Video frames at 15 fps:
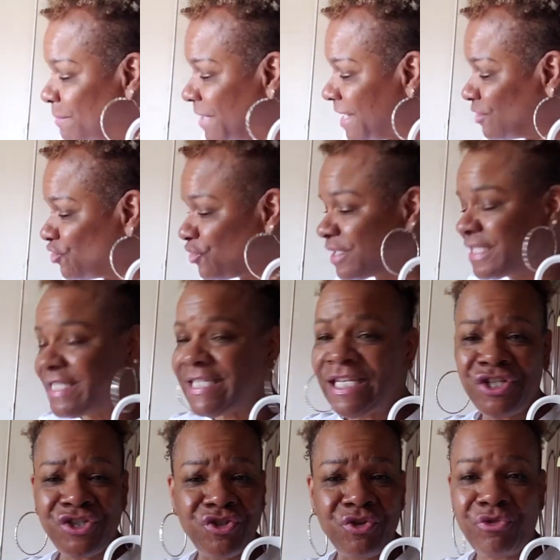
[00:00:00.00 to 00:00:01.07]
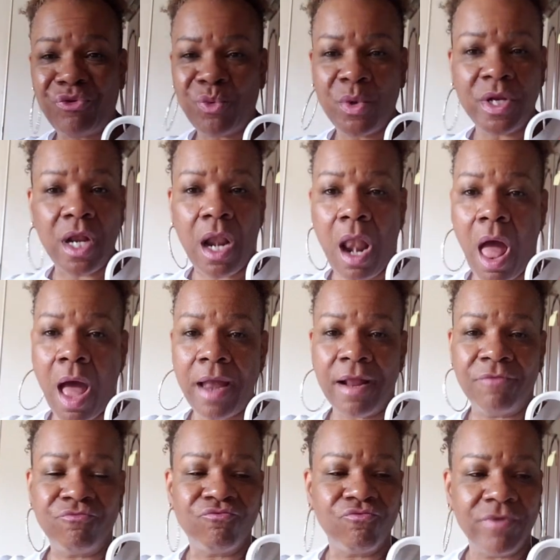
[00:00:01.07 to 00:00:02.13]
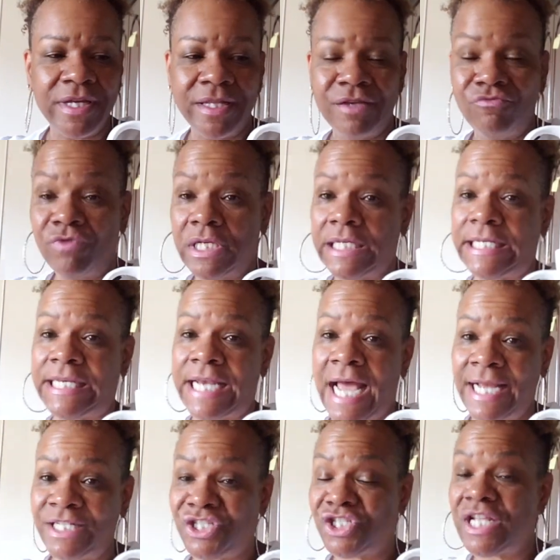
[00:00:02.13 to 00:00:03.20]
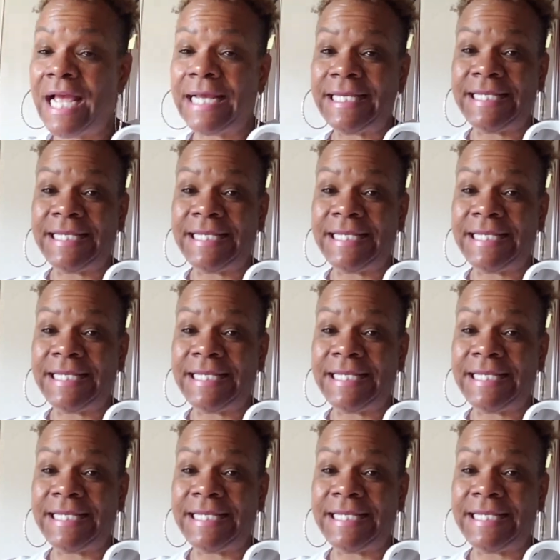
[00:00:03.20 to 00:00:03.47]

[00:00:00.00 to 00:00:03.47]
but as you can see, she threw in a lot of really, really nice,